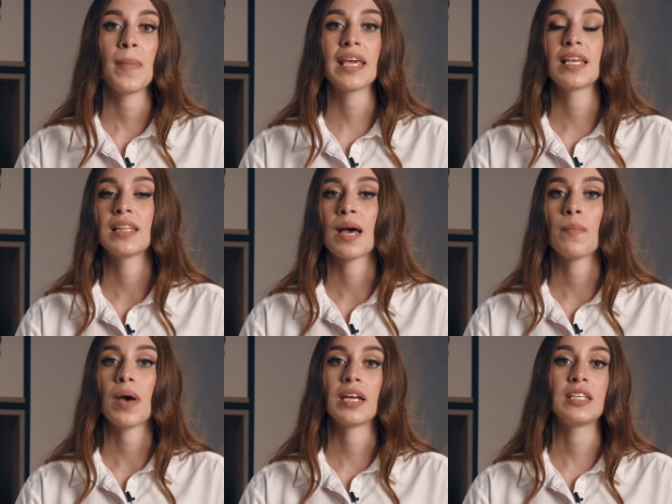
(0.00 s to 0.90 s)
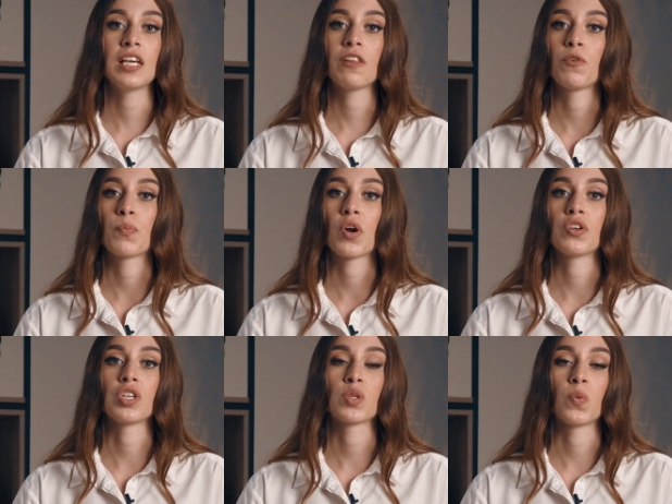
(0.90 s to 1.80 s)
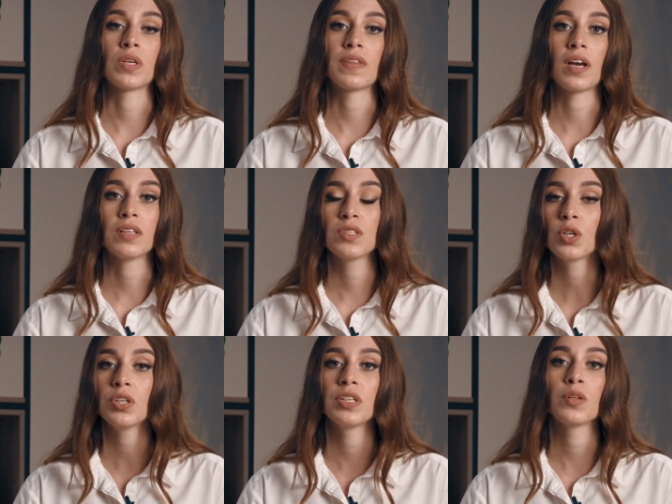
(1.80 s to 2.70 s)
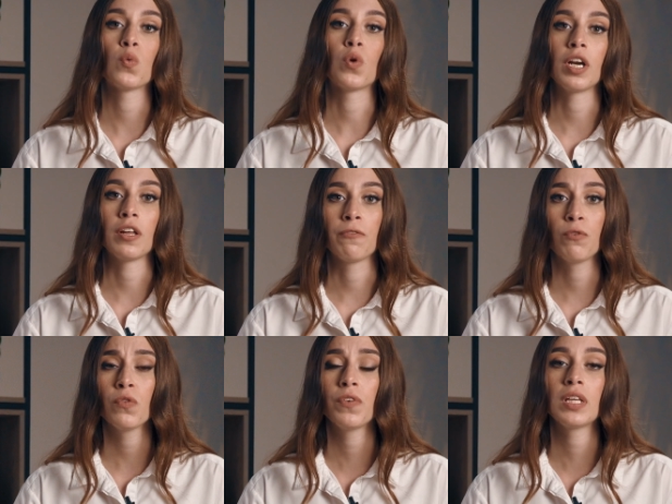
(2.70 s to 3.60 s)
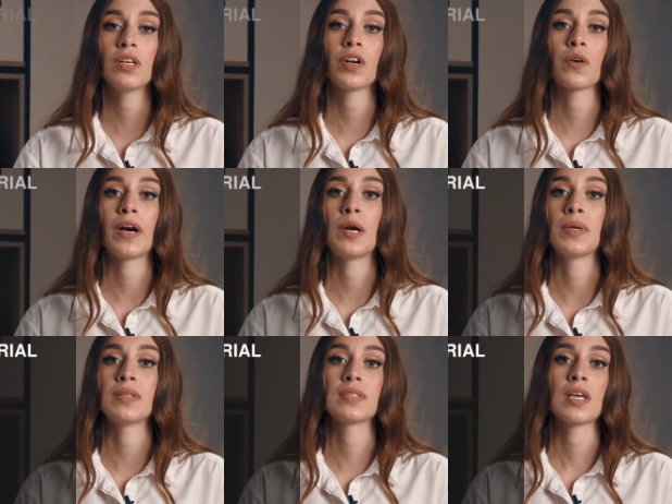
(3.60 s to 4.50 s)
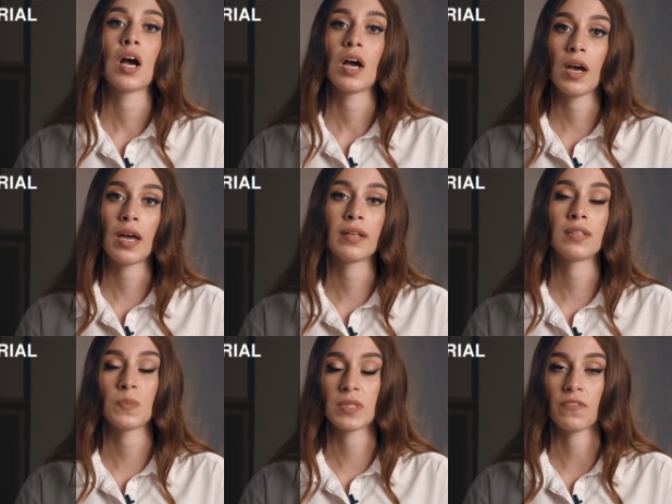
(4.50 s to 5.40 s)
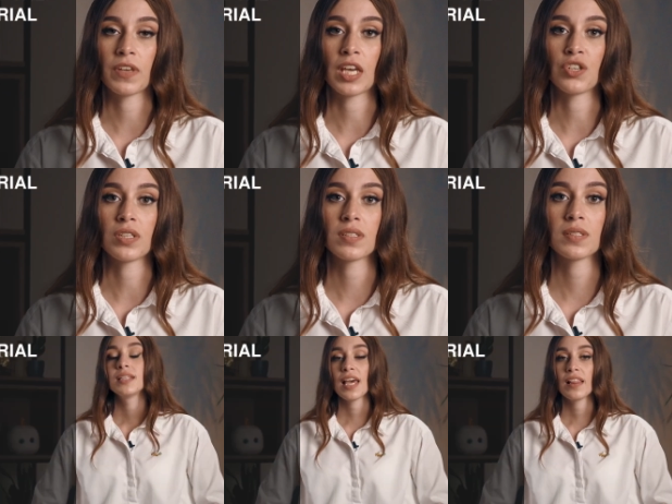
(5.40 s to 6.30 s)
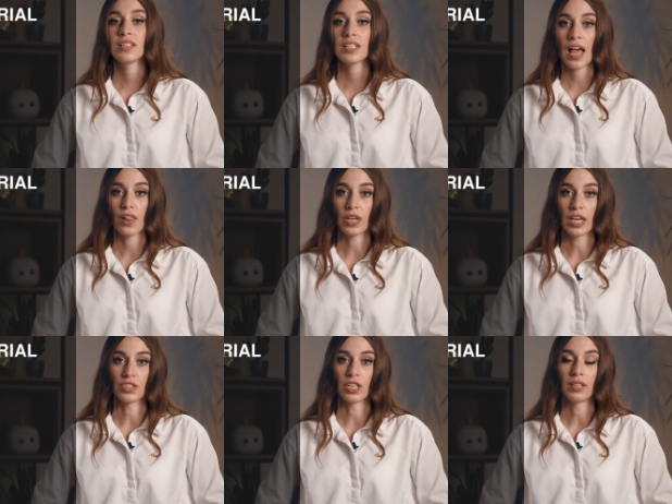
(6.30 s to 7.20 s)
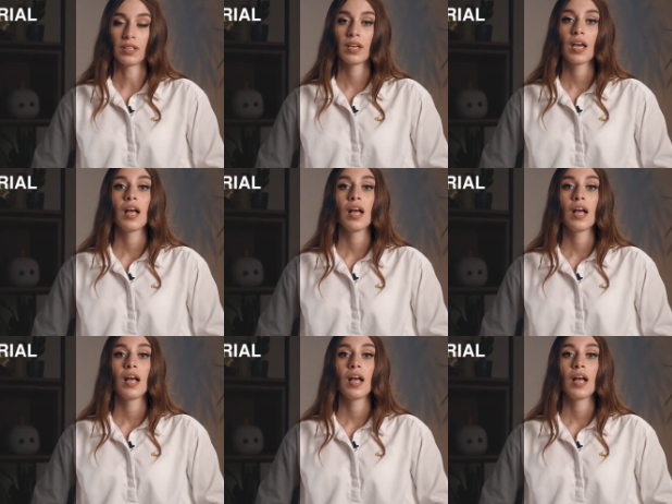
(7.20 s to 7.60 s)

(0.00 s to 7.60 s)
making them ideal for projects with uncertain or evolving requirements and specifications. Talent allocation.